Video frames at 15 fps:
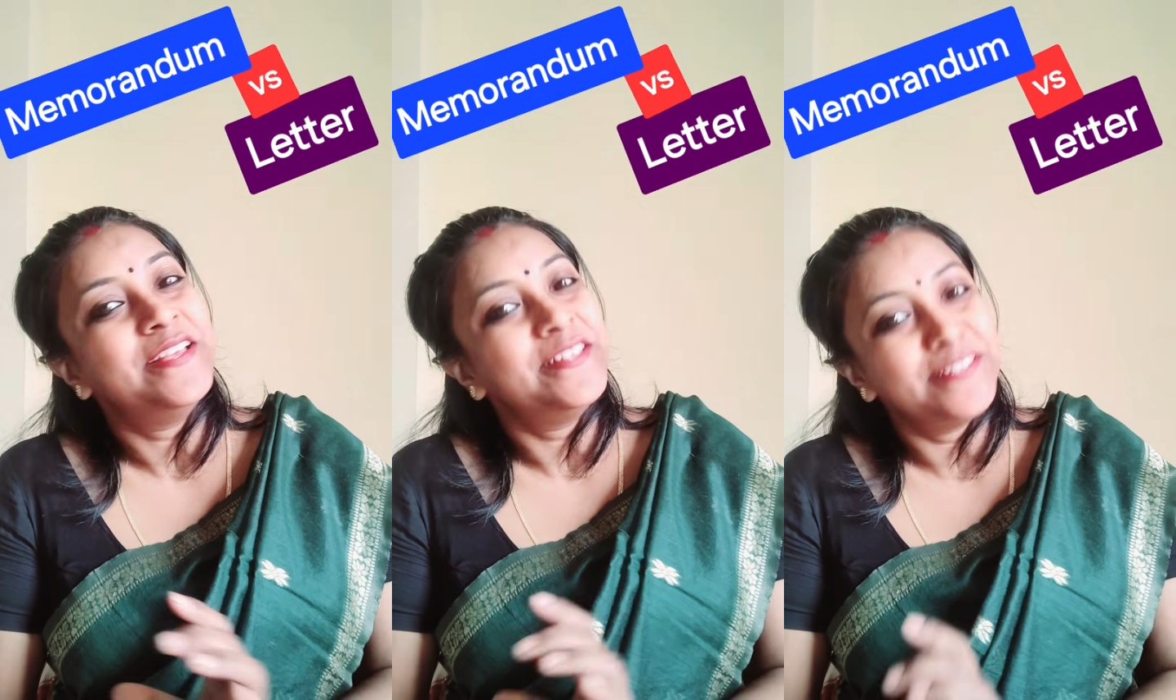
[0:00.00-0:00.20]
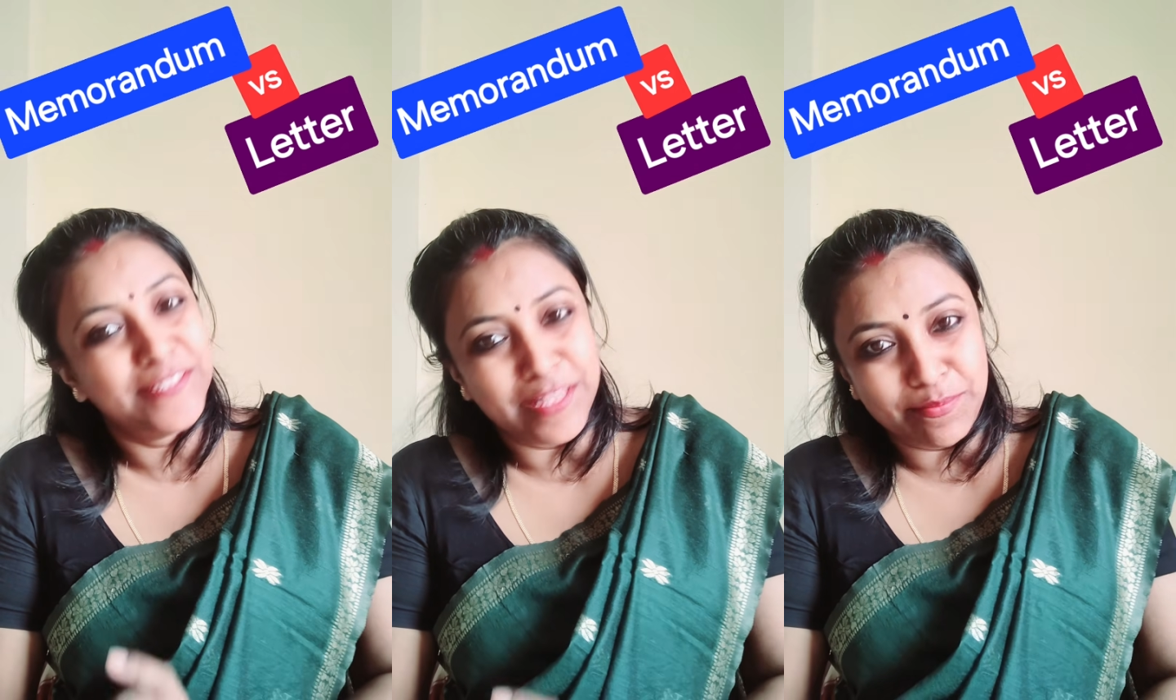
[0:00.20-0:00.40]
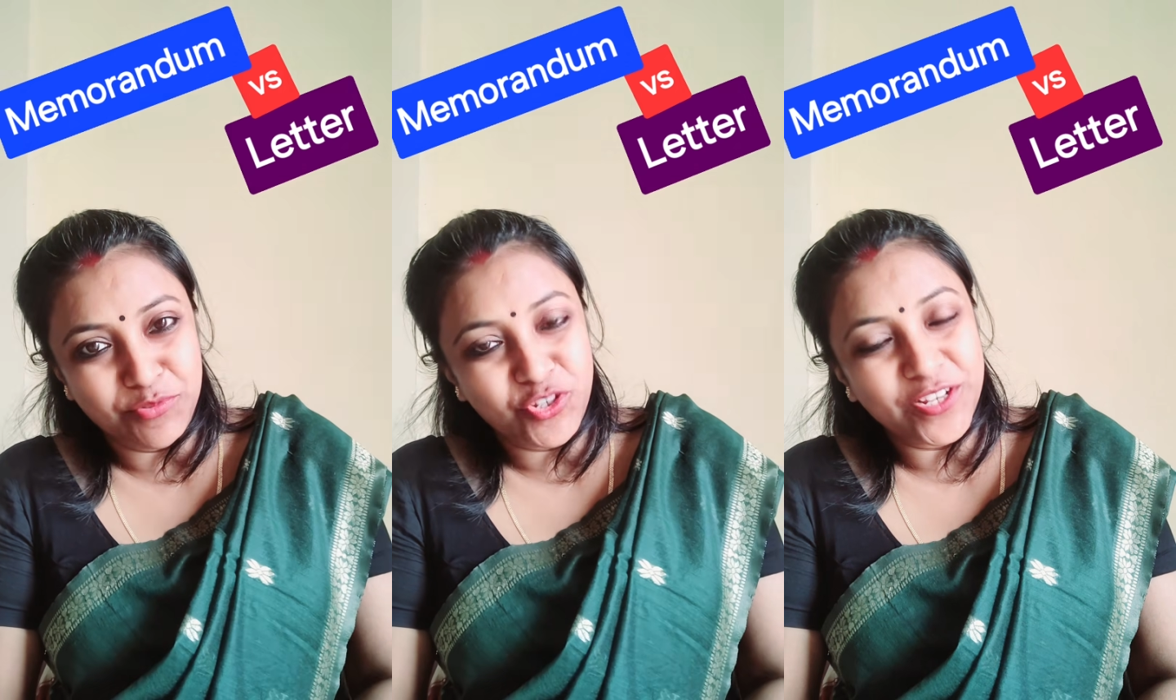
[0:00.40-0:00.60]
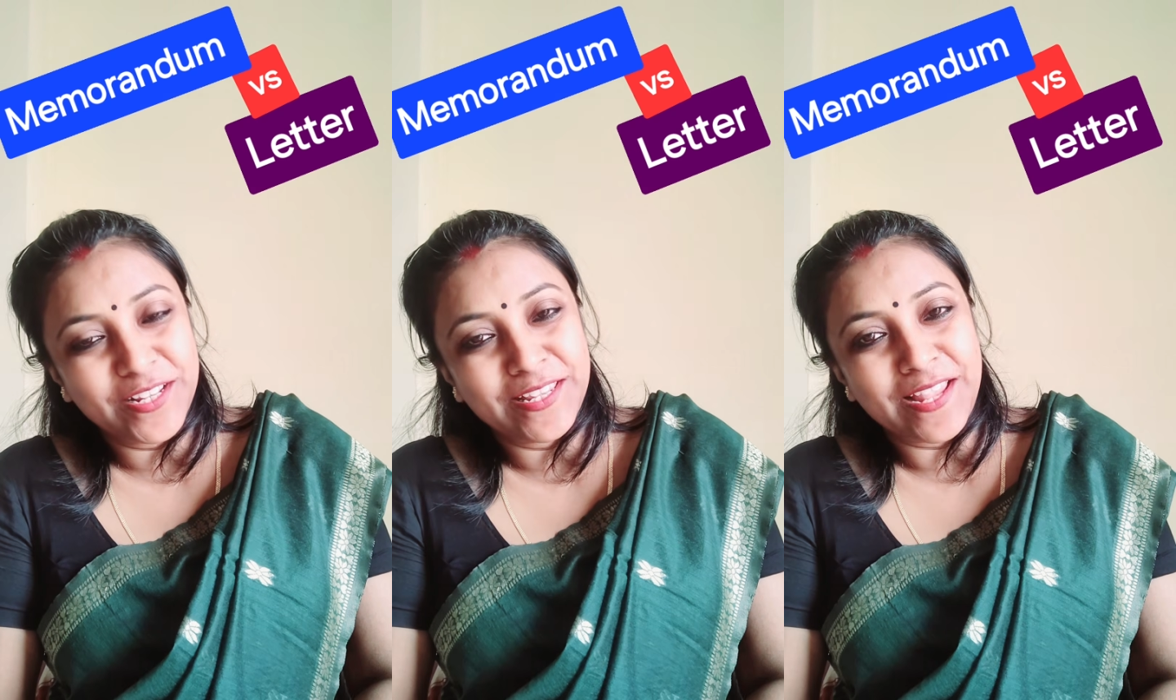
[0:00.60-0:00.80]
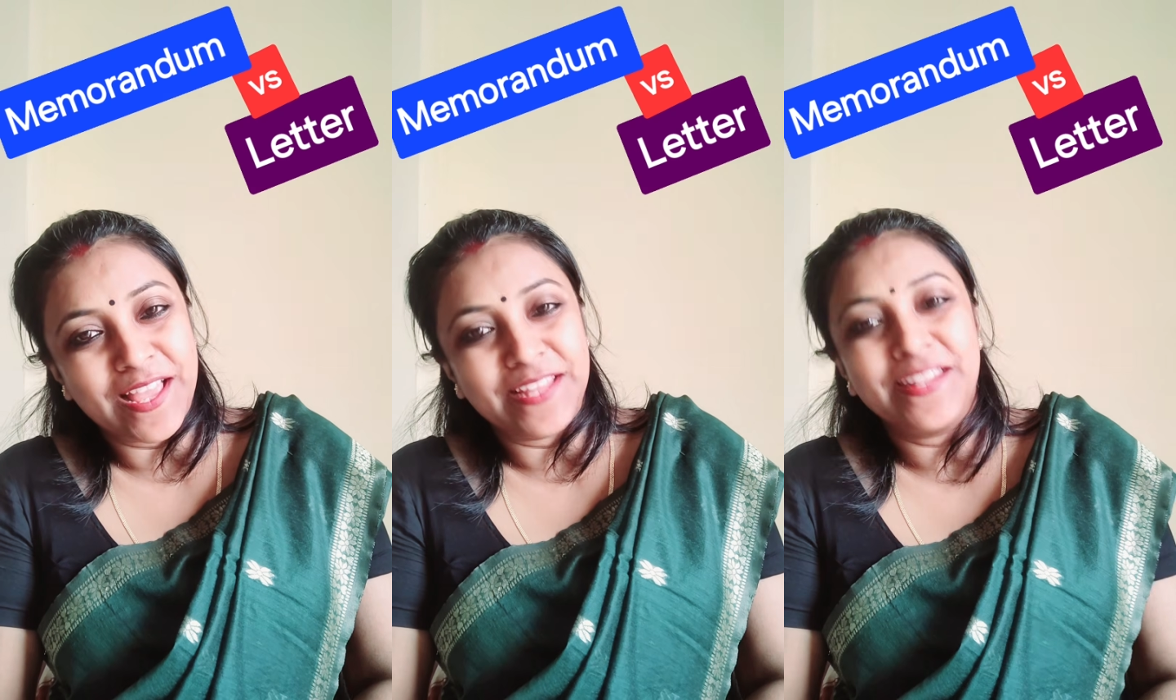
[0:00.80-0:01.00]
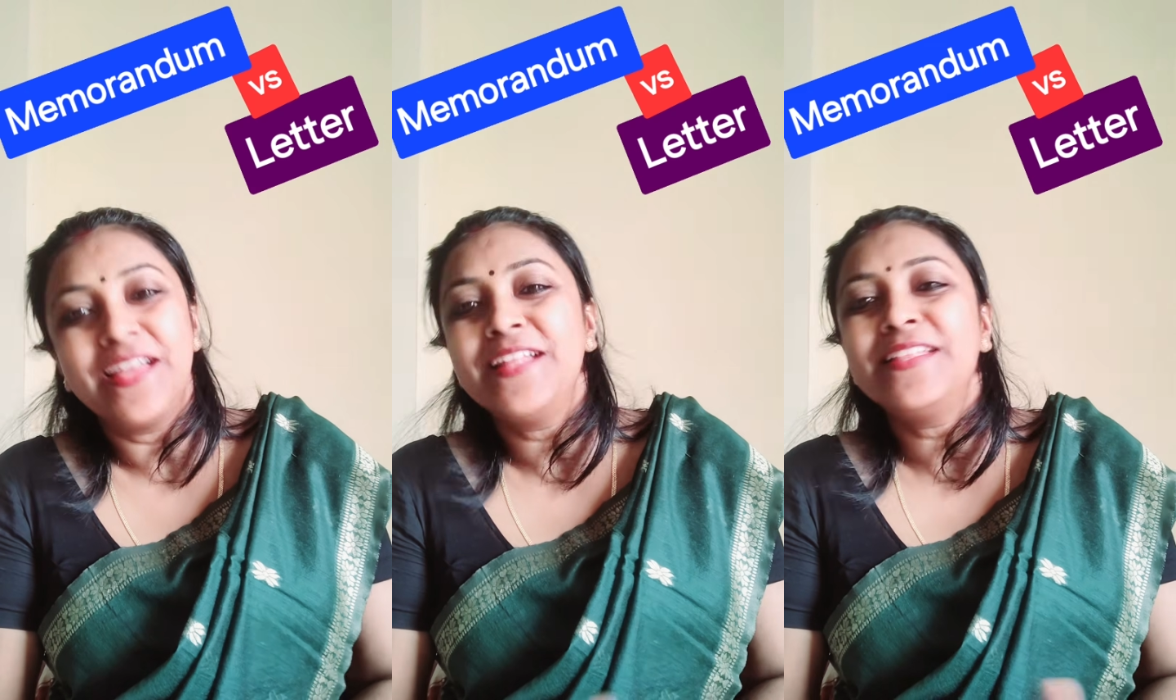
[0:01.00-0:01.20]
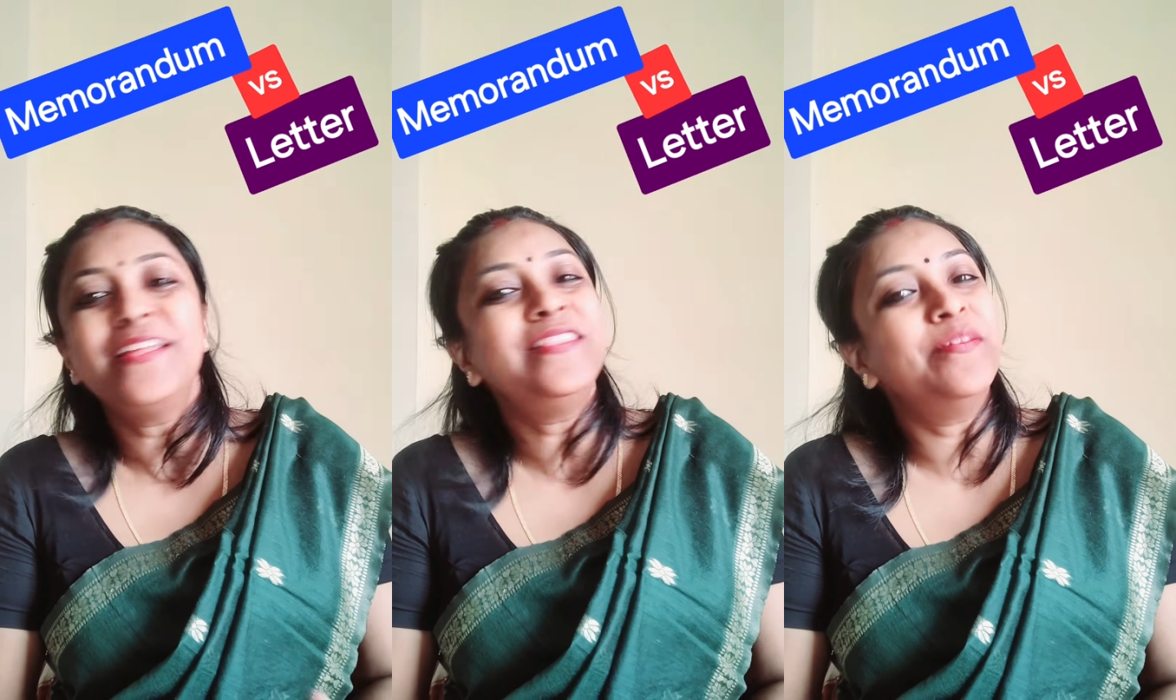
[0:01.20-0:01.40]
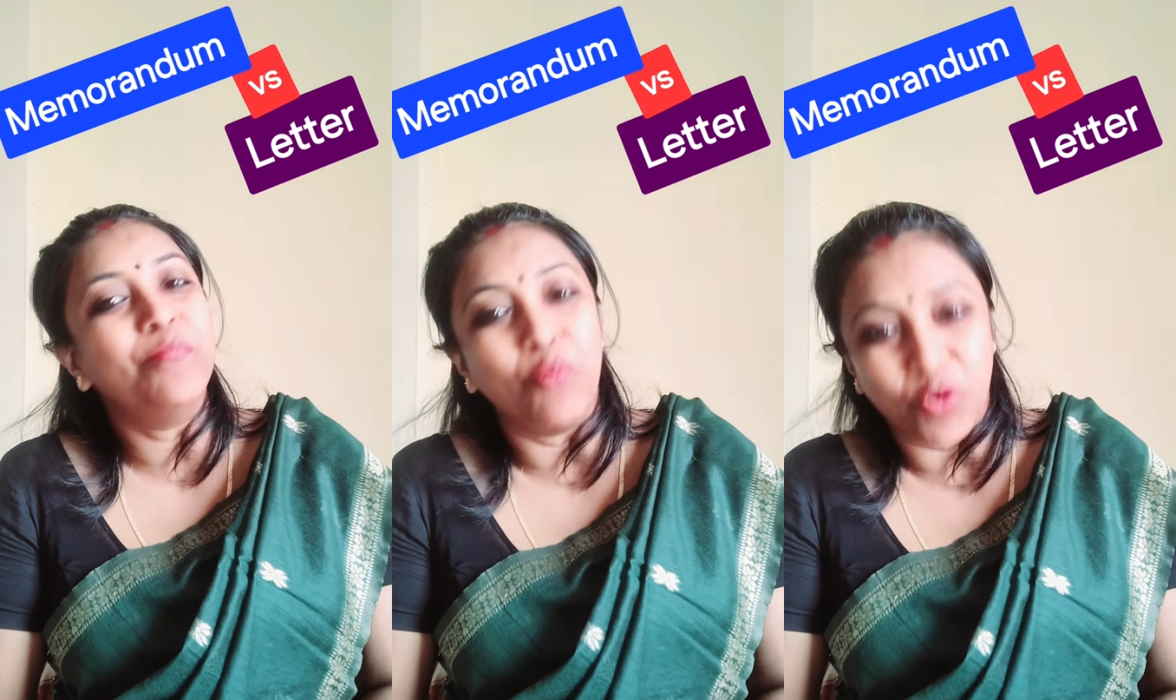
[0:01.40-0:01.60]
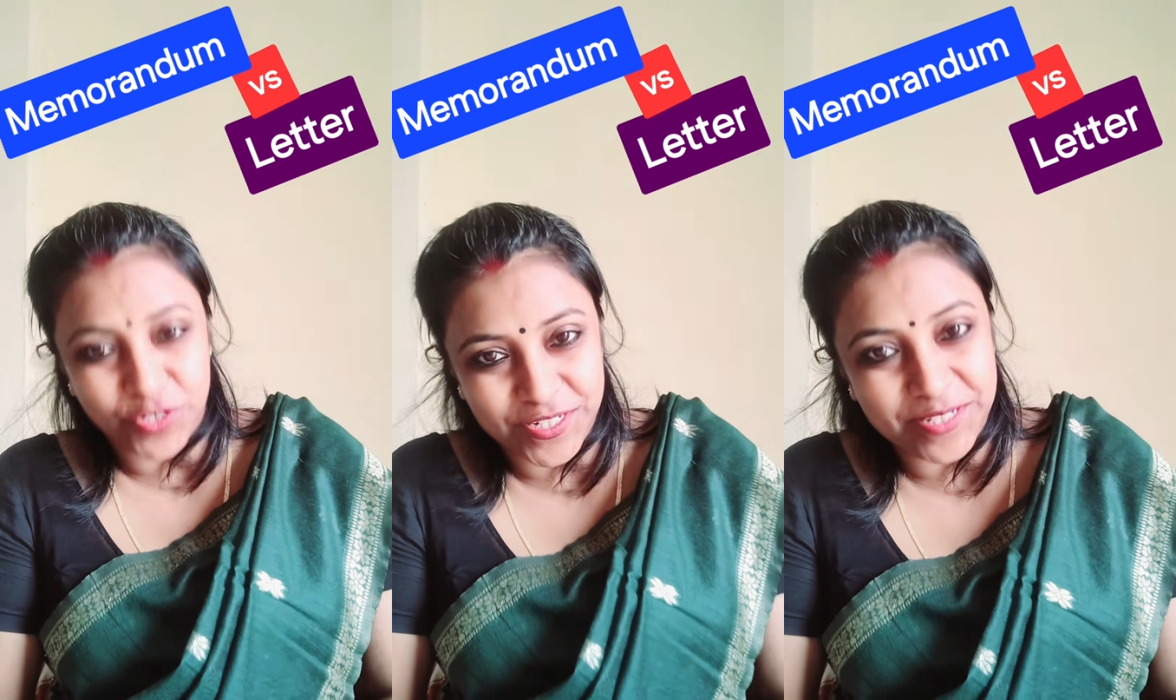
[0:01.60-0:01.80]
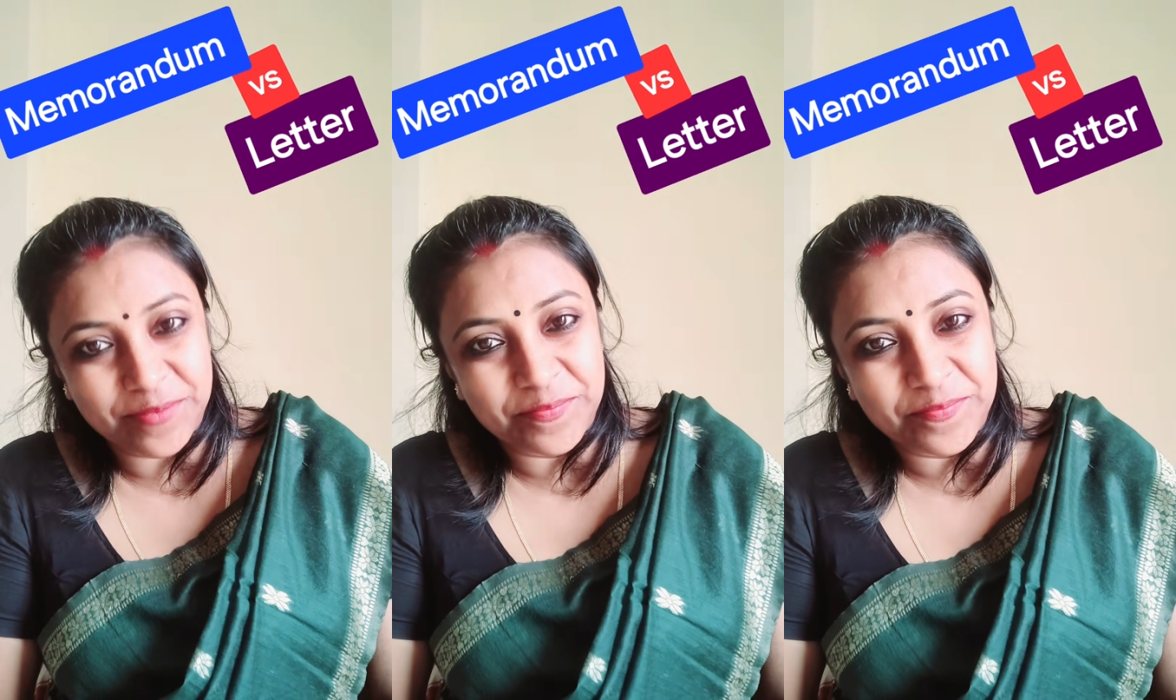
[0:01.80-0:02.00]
subject line, and then the body.